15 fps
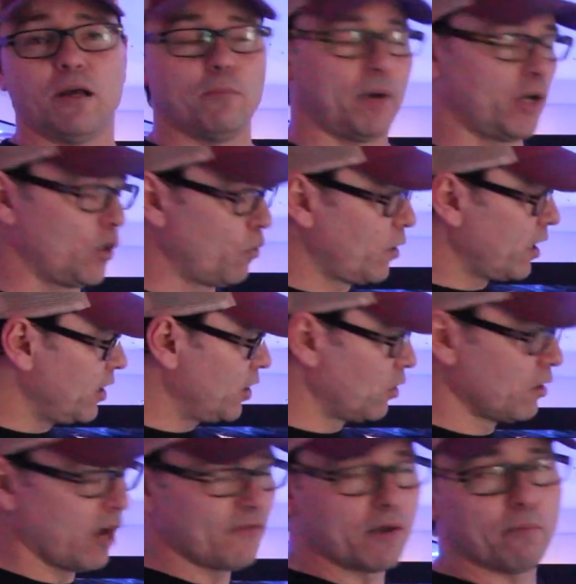but you
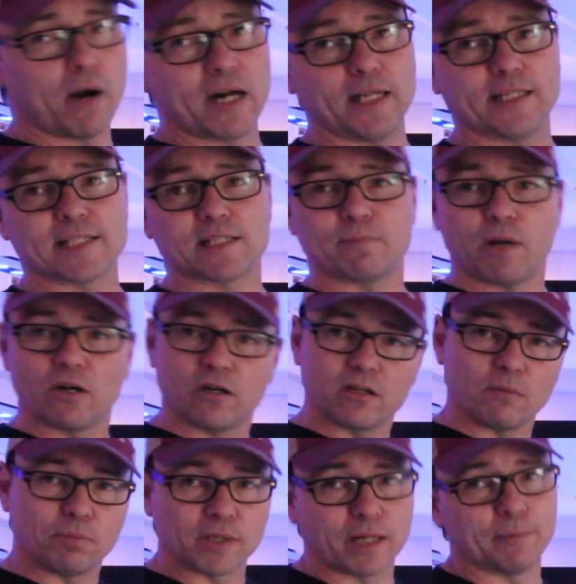don't have the money to spend on
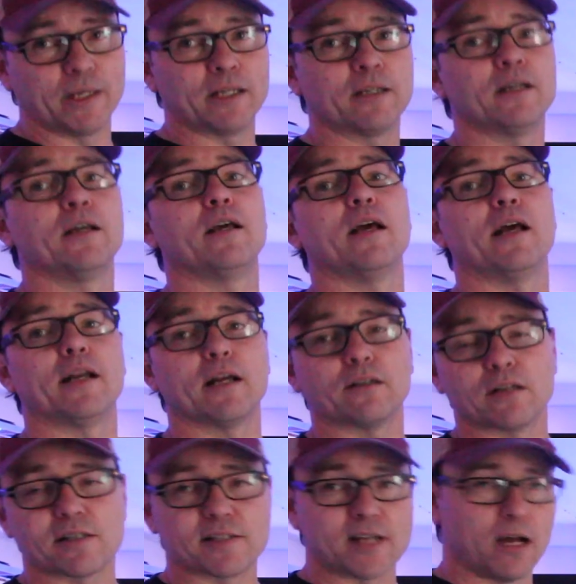the plumbing and
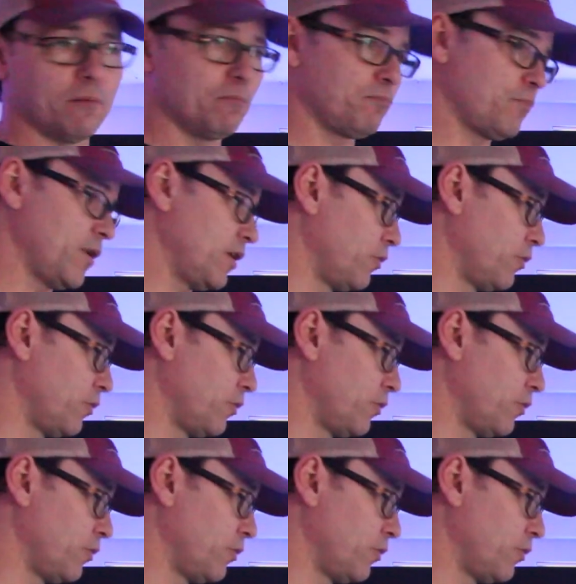on the sump,